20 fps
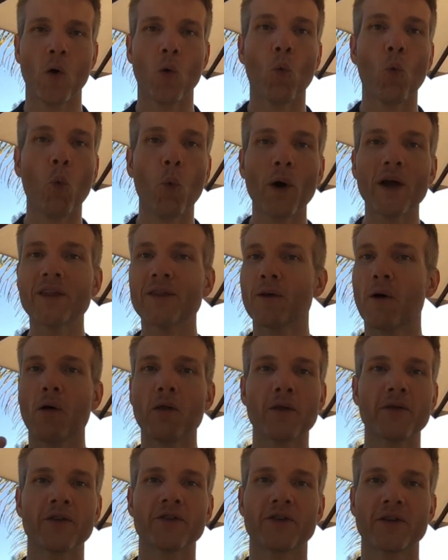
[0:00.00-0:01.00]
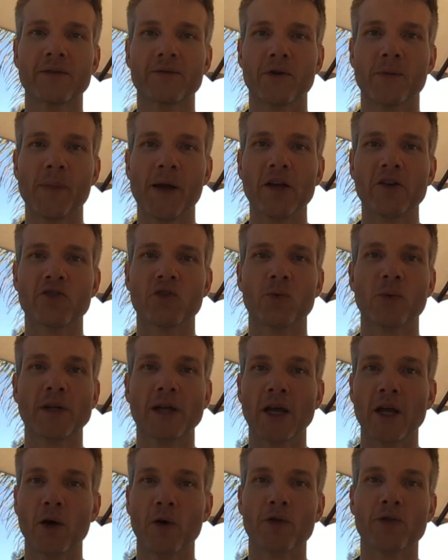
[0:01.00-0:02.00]
With all of this information, we
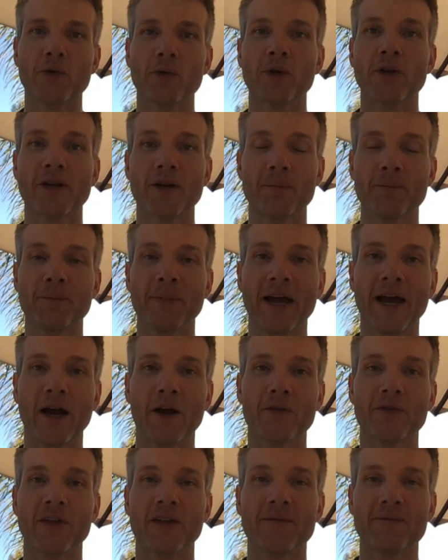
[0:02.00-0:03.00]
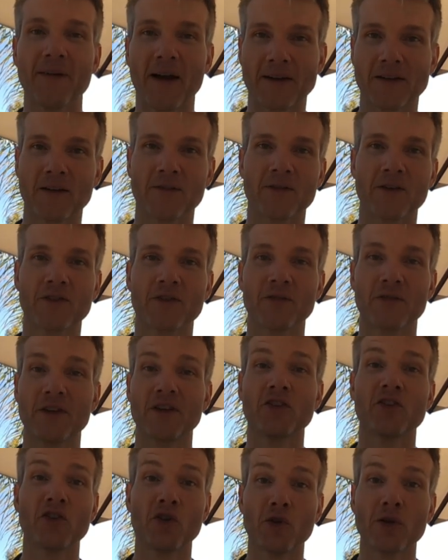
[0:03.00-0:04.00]
can go through and compare the effectiveness of
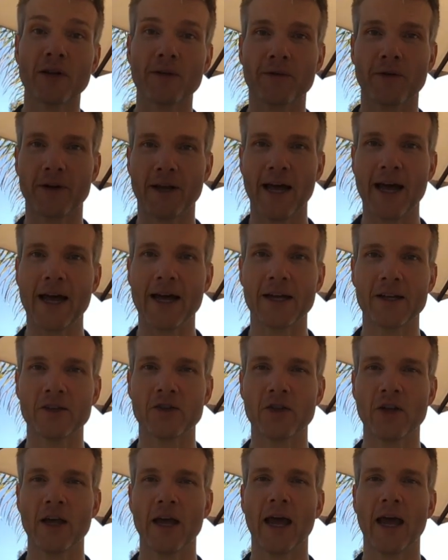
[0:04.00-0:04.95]
these two different ads